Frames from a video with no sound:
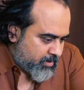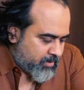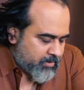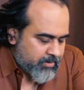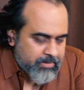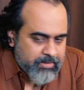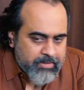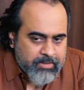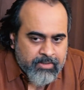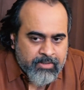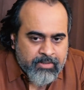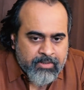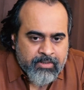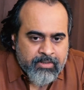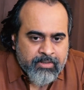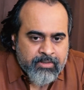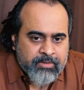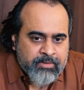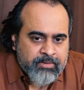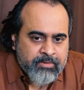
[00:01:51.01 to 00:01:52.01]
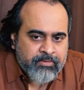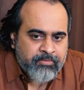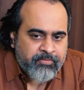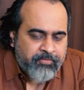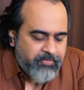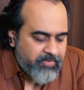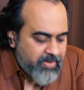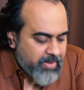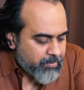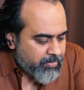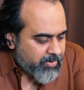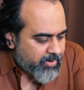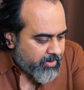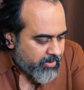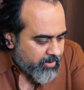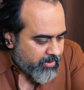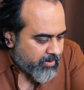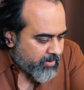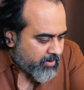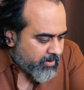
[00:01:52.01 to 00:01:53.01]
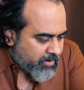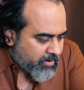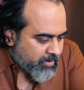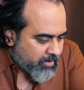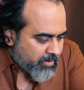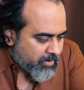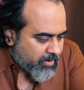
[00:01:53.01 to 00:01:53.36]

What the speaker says: the fable